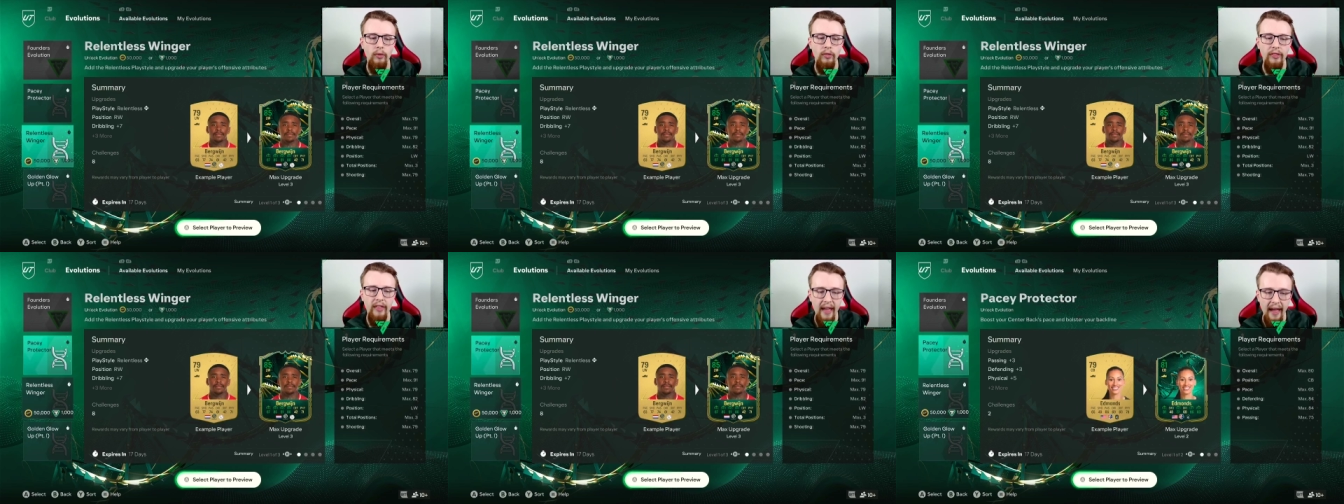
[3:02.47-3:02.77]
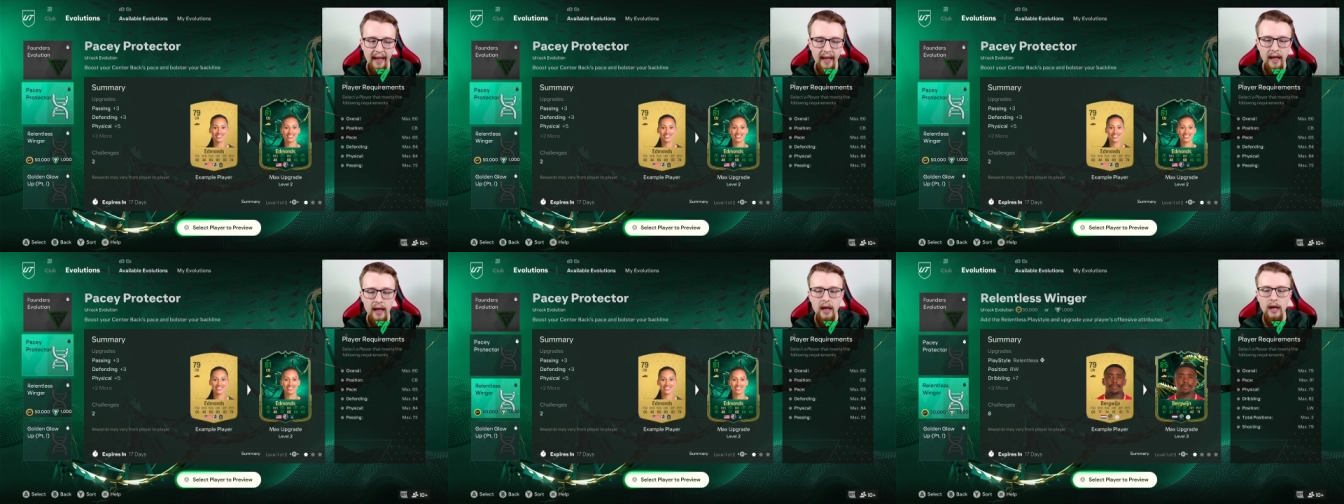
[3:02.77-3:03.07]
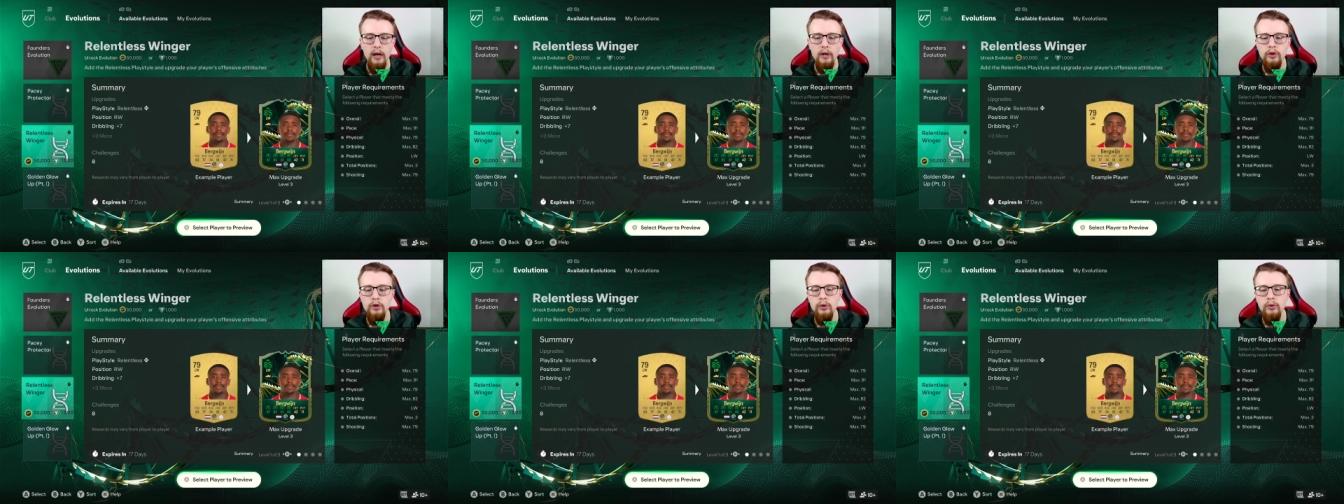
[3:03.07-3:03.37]
there.
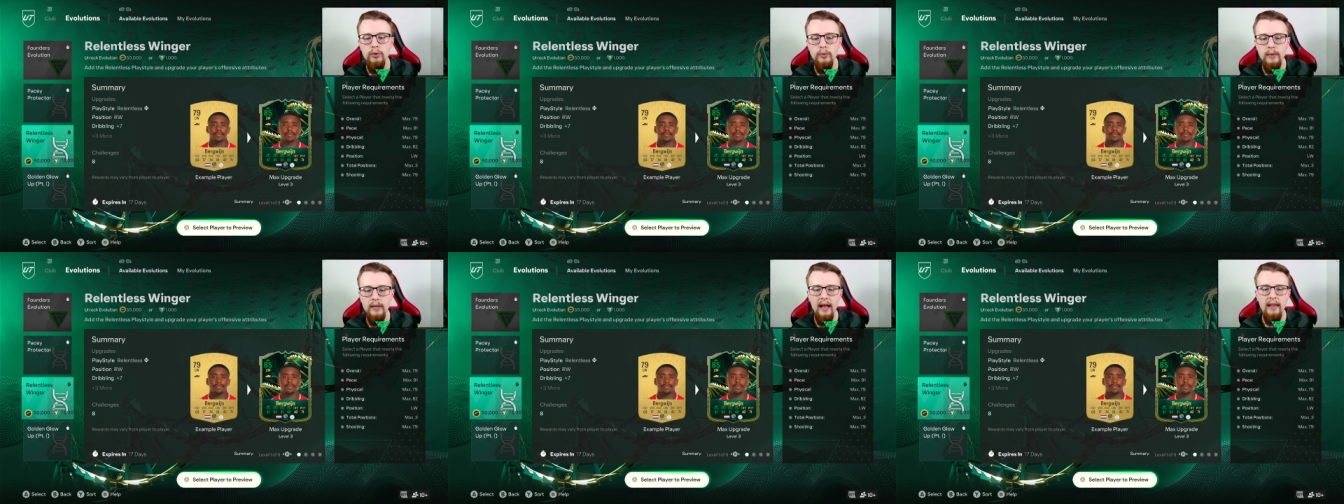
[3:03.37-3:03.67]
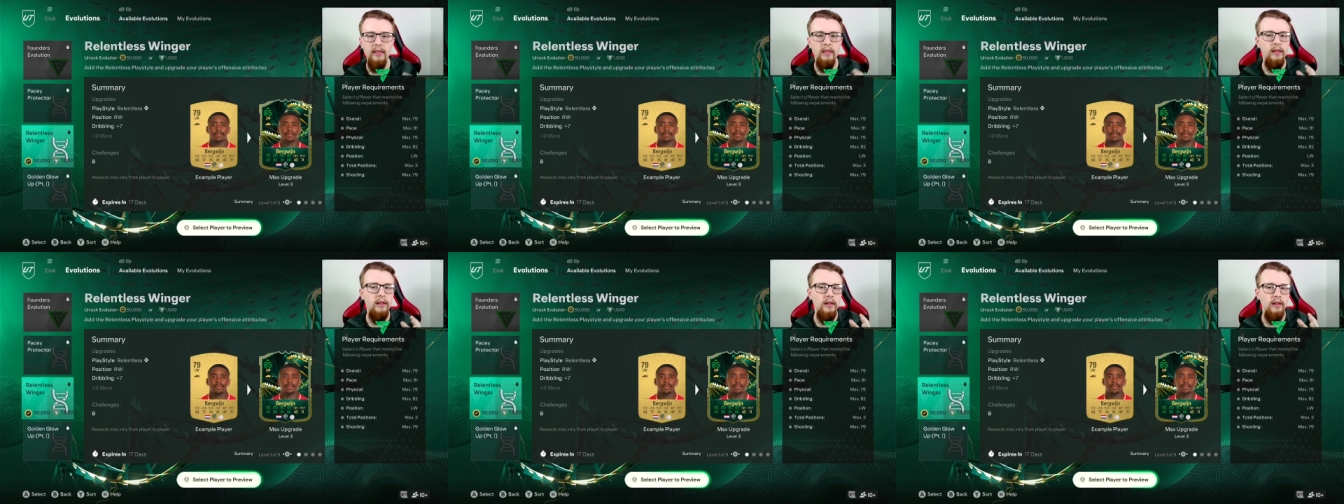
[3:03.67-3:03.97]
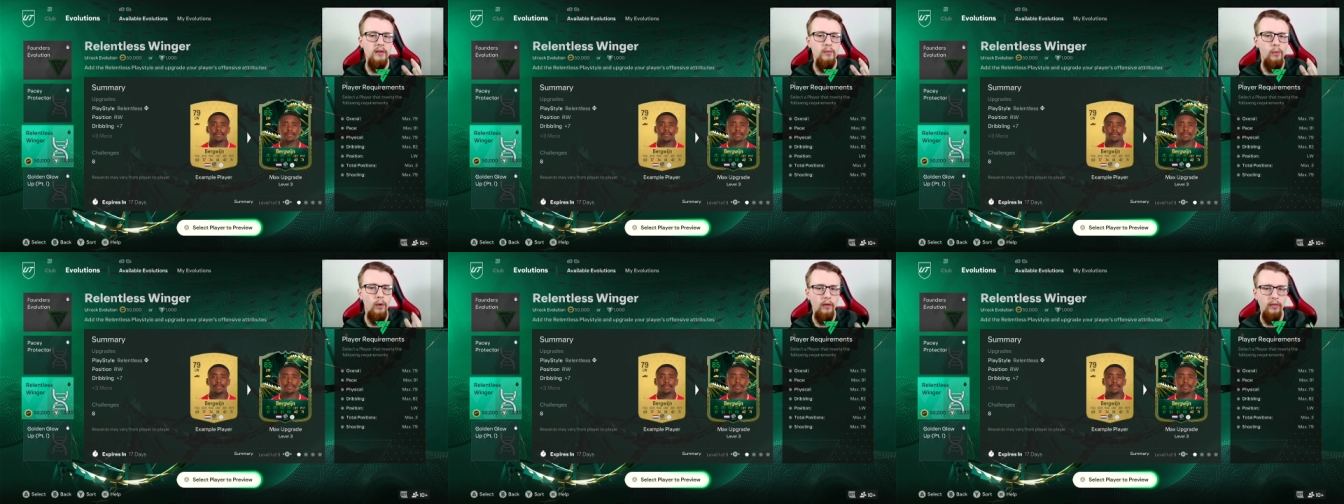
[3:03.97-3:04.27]
As soon as we get the
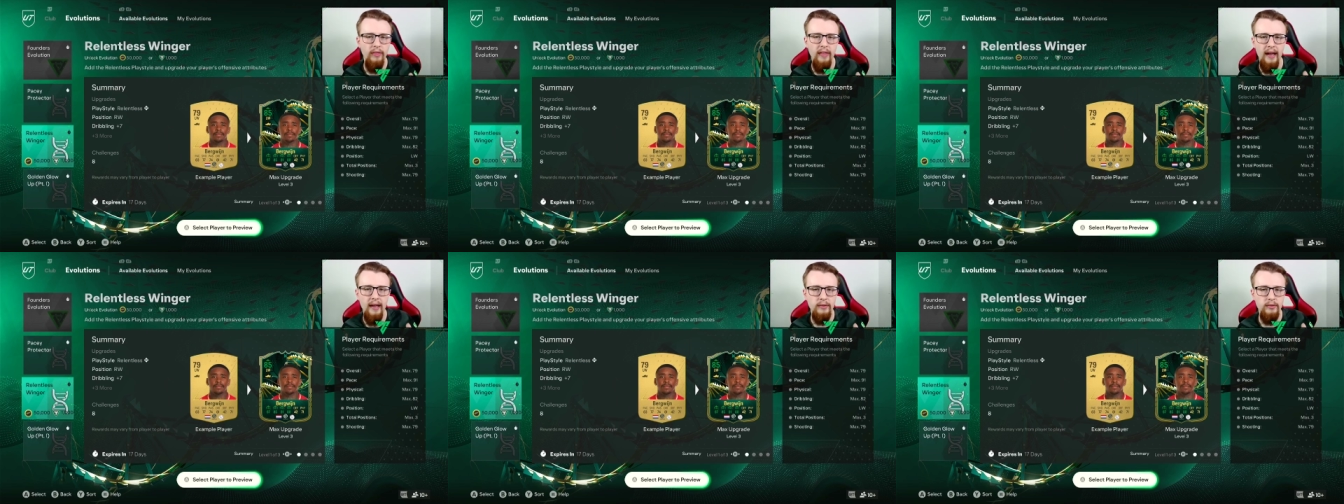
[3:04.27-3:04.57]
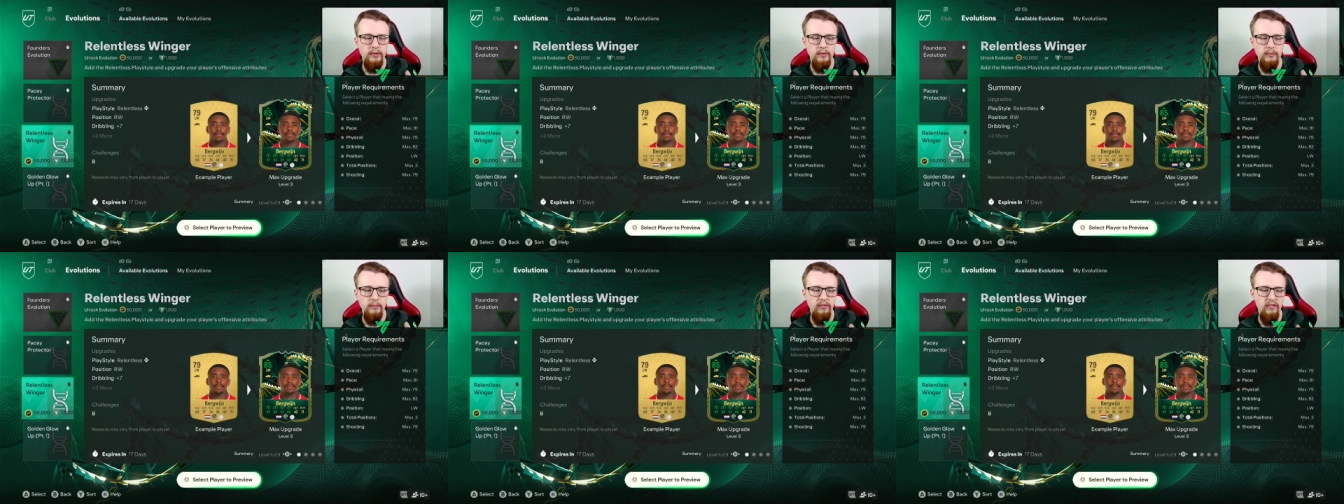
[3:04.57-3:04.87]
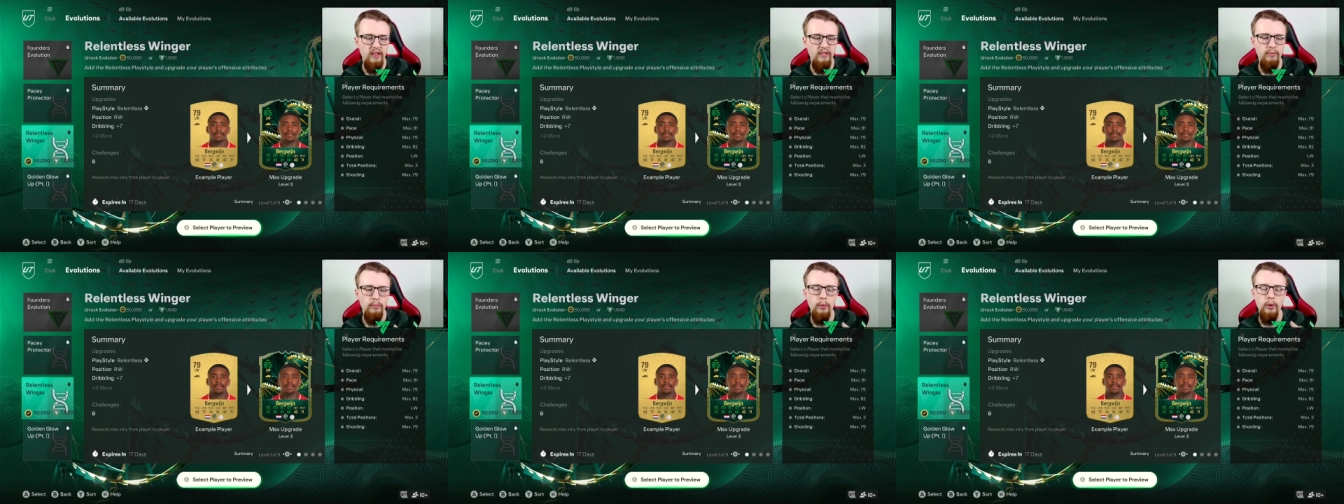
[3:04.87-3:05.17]
1,000
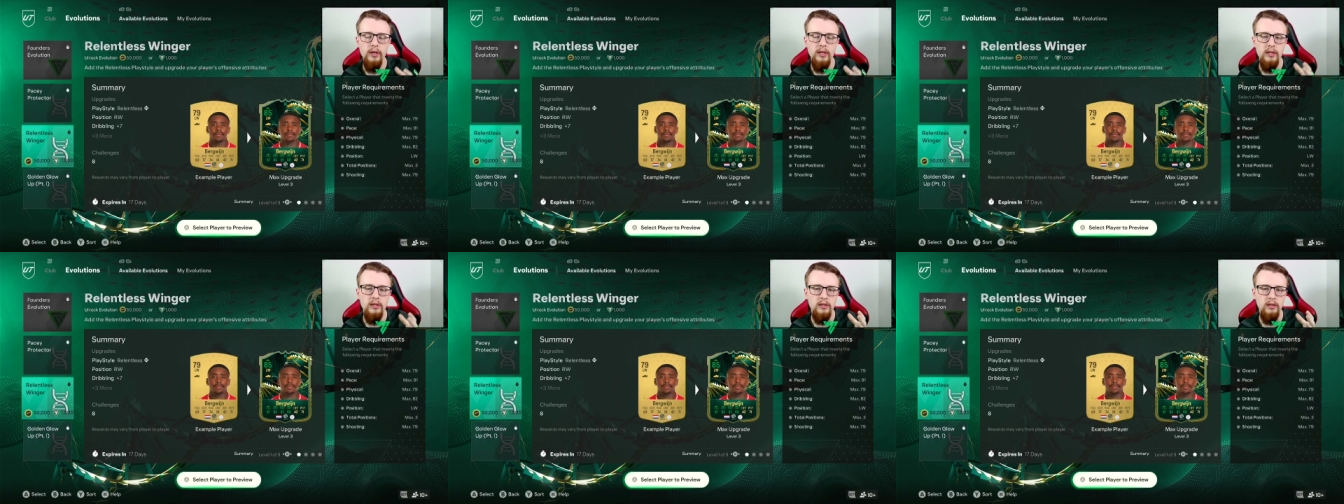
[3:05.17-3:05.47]
FIFA points